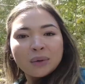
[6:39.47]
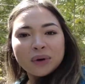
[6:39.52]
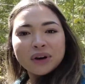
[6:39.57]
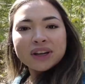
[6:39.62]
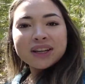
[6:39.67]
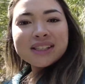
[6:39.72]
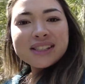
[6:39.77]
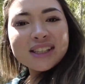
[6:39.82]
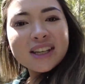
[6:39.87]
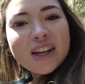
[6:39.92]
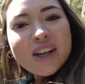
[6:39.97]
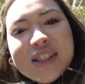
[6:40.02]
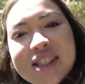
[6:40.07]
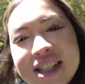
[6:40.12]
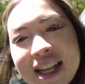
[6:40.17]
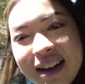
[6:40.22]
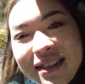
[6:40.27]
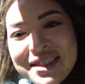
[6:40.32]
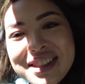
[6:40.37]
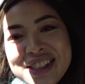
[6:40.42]
We're easing
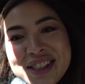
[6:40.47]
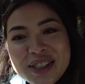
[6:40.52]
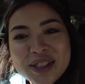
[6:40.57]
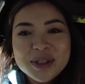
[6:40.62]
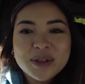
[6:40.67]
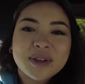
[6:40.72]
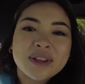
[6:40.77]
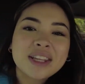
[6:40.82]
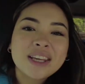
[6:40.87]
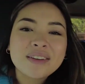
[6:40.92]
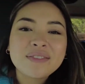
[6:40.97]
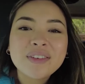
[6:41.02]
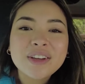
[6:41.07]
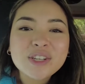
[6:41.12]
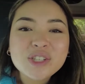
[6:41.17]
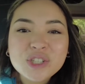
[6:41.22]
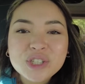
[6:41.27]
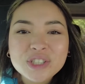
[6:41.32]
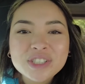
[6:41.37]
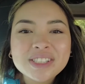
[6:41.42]
ourselves into the
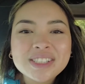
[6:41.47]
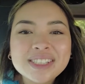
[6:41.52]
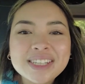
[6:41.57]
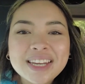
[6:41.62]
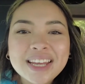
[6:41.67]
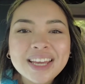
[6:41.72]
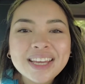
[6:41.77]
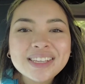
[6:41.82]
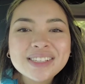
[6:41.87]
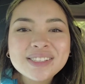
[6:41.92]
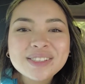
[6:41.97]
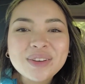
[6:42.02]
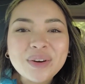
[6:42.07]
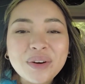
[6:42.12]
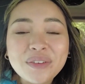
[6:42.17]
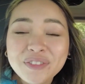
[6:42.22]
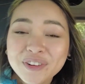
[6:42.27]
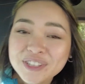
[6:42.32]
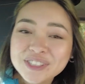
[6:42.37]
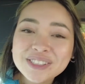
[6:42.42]
adventurous today. So
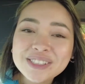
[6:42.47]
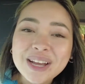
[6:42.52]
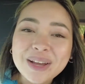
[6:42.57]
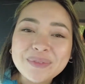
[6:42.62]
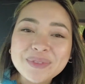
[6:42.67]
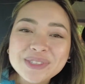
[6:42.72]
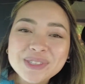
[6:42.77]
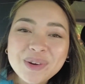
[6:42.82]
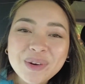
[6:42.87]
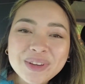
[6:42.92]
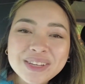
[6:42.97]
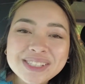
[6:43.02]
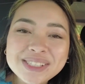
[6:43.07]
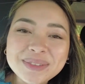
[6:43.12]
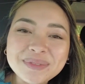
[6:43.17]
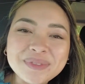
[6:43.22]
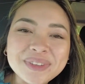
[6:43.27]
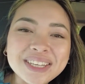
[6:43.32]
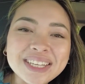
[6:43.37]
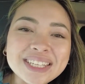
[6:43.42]
our first stop is going to
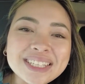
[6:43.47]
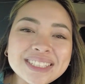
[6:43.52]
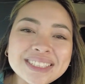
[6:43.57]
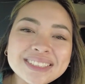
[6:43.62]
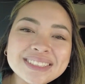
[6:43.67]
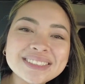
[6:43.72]
be